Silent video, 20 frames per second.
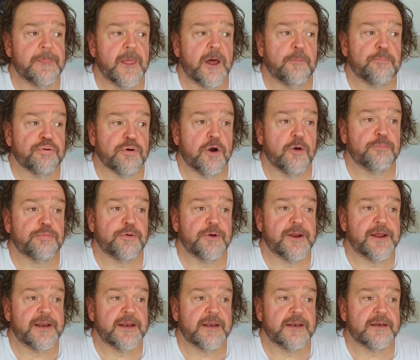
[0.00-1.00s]

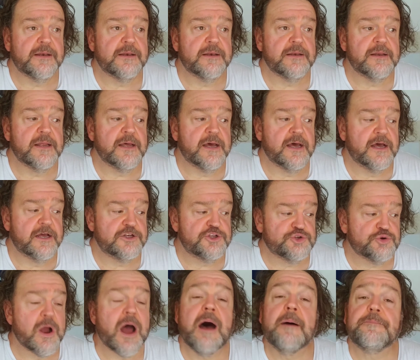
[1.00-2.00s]
appropriate
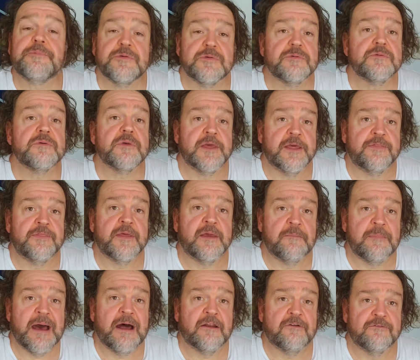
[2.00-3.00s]
drops in the
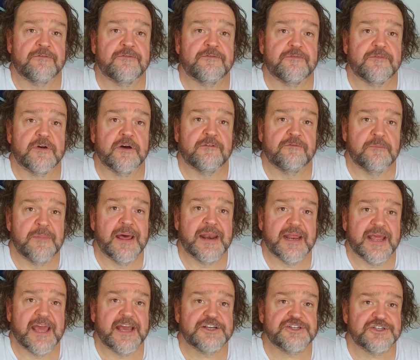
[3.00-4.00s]
amount of
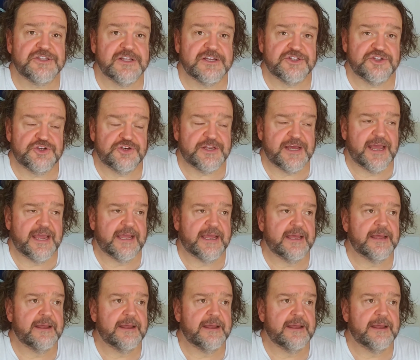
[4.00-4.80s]
medication that you take.